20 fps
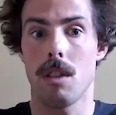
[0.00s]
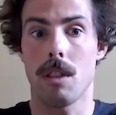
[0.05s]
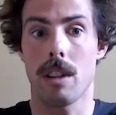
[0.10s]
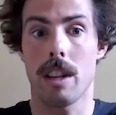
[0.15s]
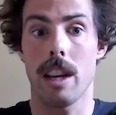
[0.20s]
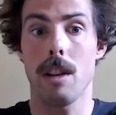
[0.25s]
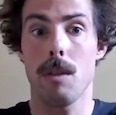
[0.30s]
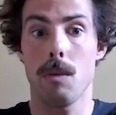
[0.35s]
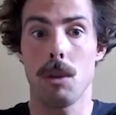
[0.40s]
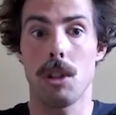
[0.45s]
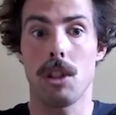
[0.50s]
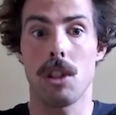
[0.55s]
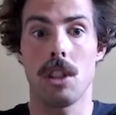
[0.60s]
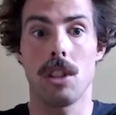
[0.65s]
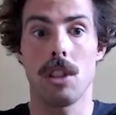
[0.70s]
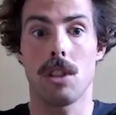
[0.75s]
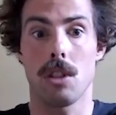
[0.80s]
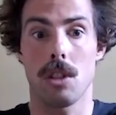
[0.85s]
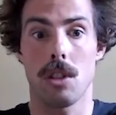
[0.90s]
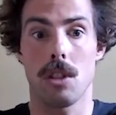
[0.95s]
okay, which
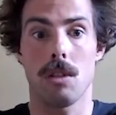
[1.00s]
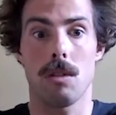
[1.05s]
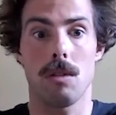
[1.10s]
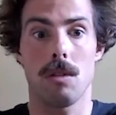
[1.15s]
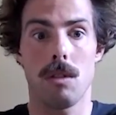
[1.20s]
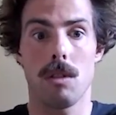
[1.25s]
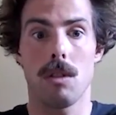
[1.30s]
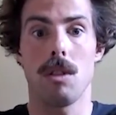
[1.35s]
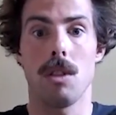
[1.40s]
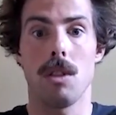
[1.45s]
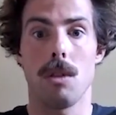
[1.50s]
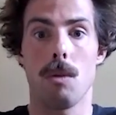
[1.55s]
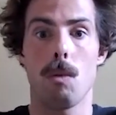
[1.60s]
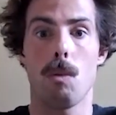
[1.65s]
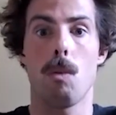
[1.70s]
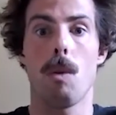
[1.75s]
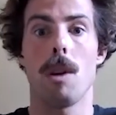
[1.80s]
is just, you know,